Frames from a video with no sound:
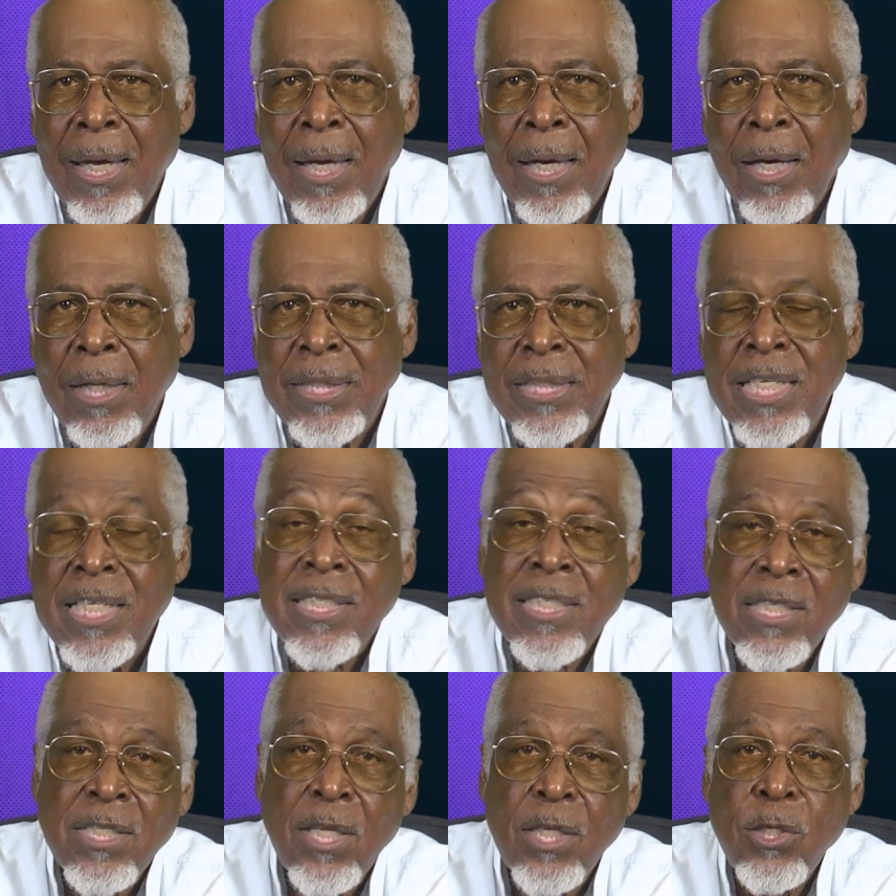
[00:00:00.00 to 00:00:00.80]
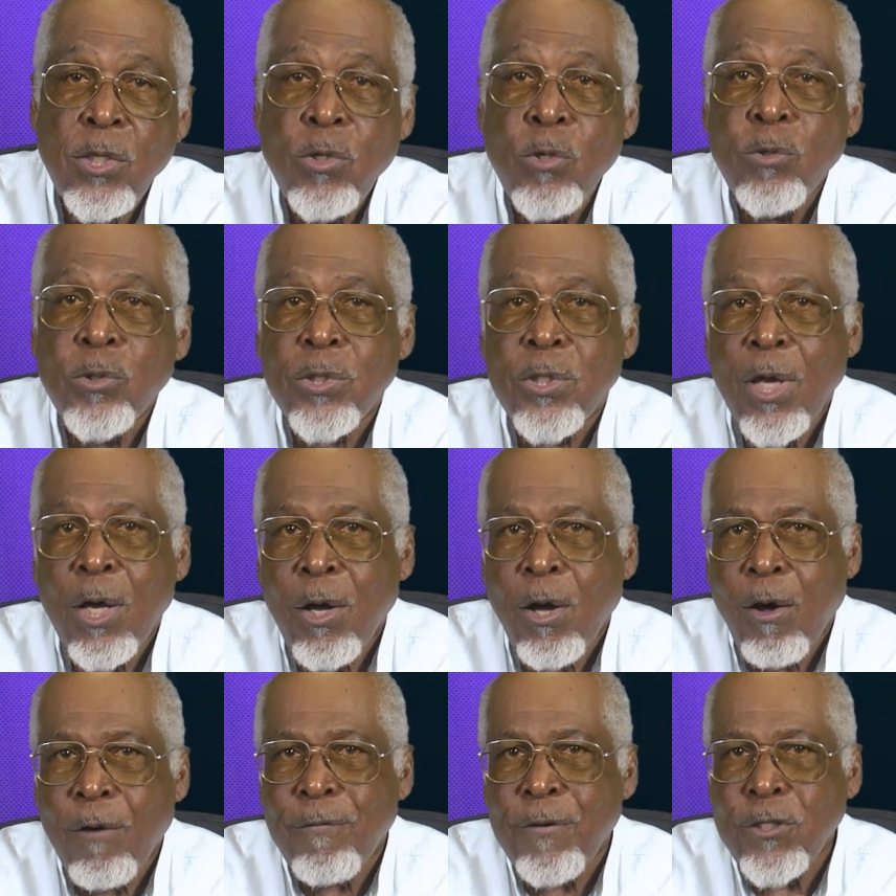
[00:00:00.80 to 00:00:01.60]
This is the use
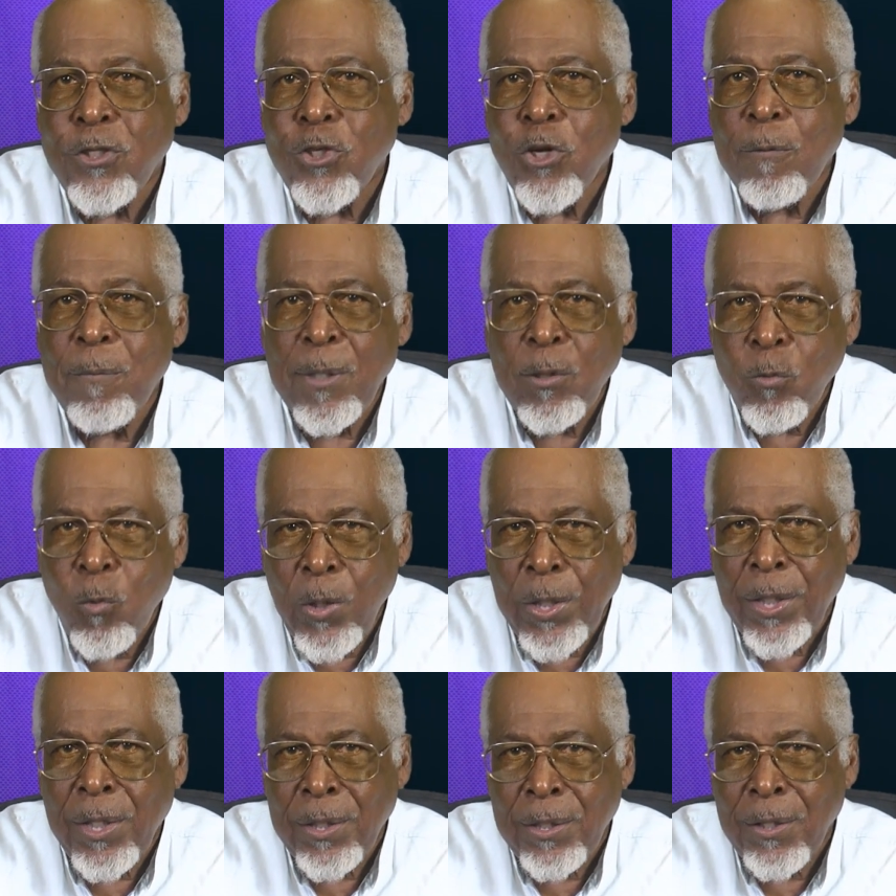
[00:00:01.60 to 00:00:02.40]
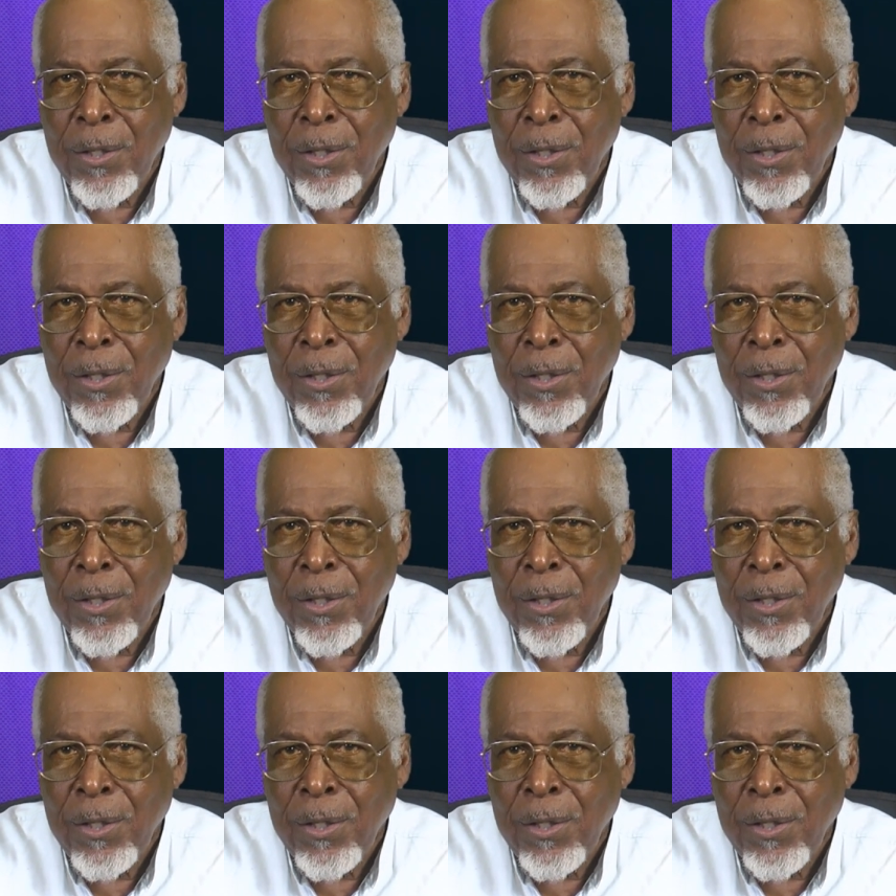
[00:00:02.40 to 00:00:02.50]
of a German word,